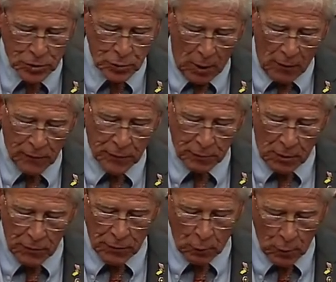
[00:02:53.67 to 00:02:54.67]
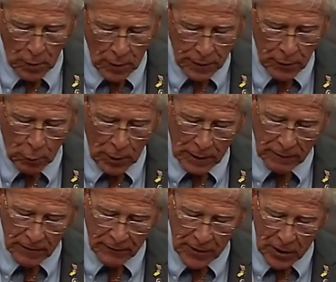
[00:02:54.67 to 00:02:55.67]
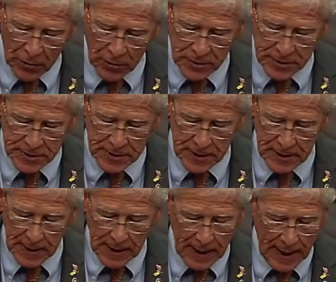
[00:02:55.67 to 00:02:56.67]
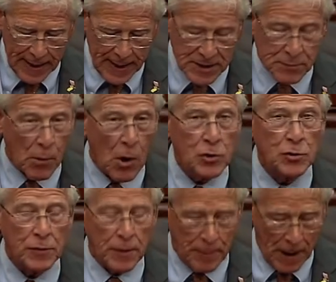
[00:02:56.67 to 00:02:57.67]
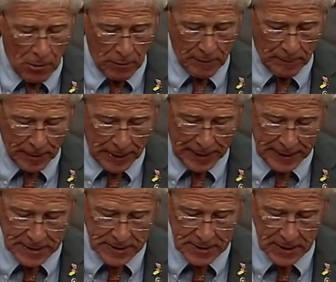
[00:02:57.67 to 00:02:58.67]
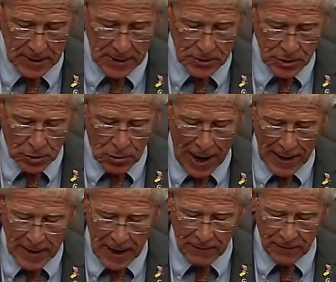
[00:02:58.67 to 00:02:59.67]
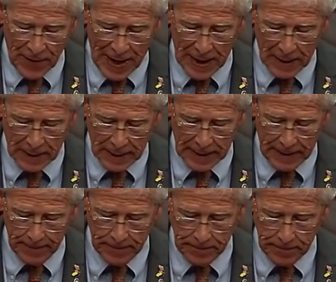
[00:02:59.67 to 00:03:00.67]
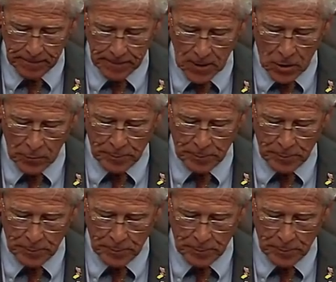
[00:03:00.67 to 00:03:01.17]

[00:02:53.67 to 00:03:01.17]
to overthrow the will of the voters and has marshaled the power of the police to crack down violently on